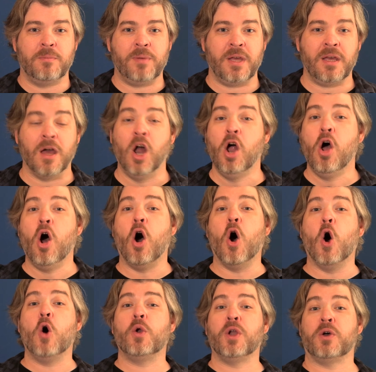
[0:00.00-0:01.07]
be
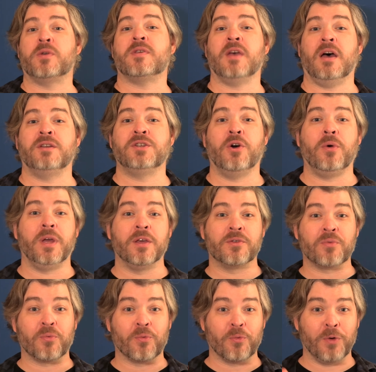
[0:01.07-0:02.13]
Onosato
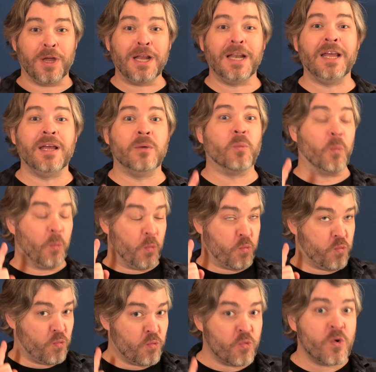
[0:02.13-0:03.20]
is really,
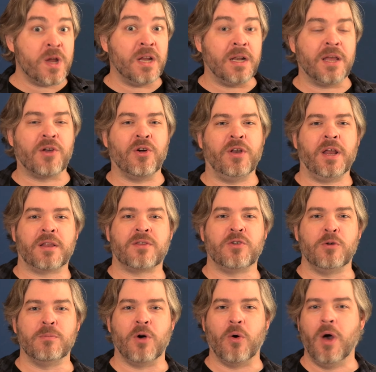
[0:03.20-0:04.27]
really good at
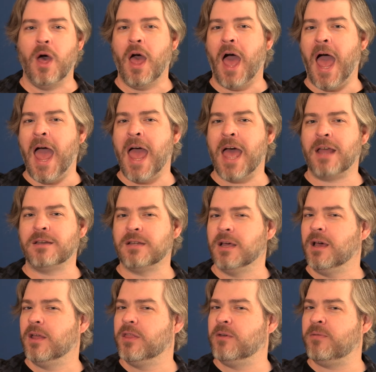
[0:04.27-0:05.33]
sumo, and
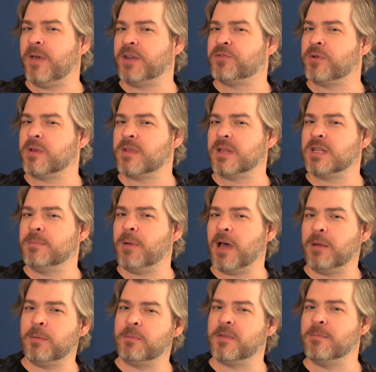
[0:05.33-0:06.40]
the veterans at the
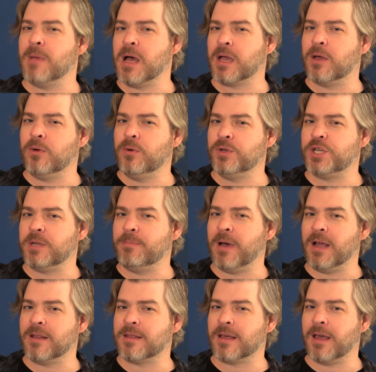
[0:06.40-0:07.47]
bottom of the Makauchi
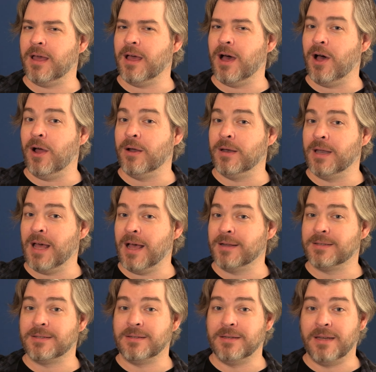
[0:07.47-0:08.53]
Banzuke are
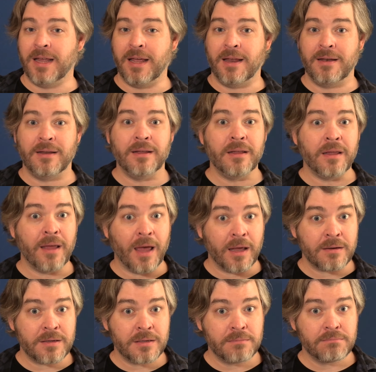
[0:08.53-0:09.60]
not dead
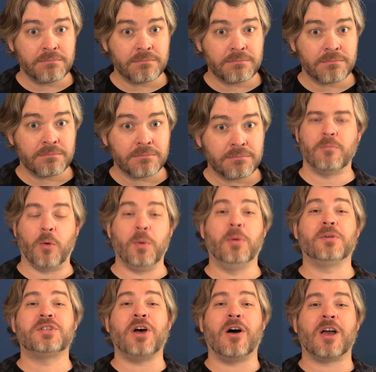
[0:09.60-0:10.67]
yet. But we
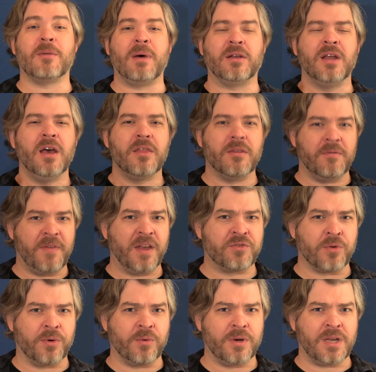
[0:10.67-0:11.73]
will talk about the
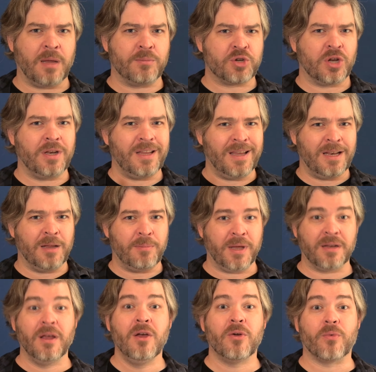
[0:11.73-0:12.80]
veteran redemption in a
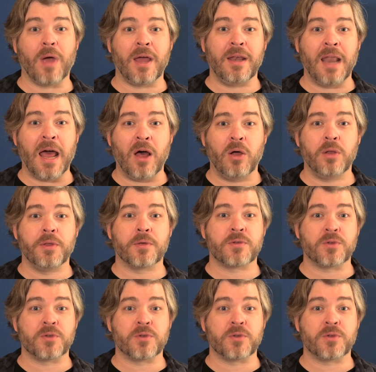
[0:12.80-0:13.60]
bit. Right now, the